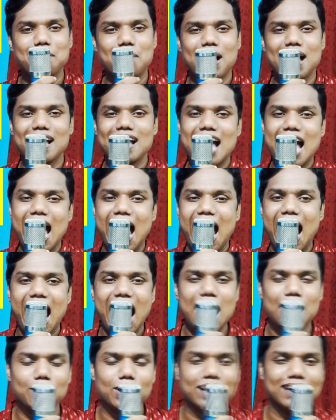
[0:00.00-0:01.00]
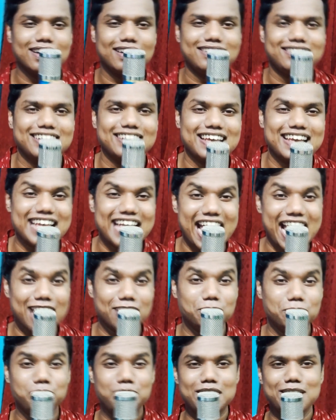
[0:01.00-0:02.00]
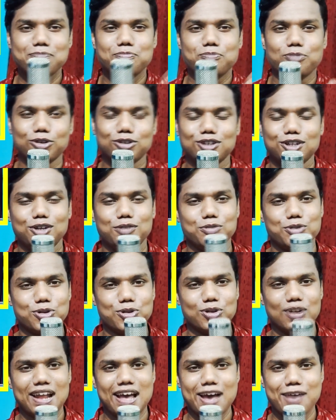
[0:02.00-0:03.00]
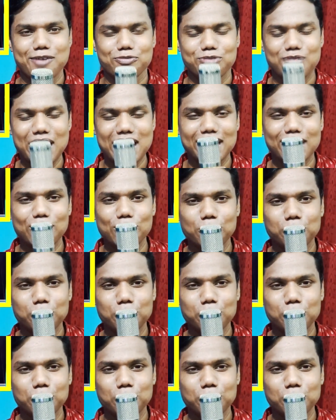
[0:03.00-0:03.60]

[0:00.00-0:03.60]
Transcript: Have a great day and be positive in your life. Thank you.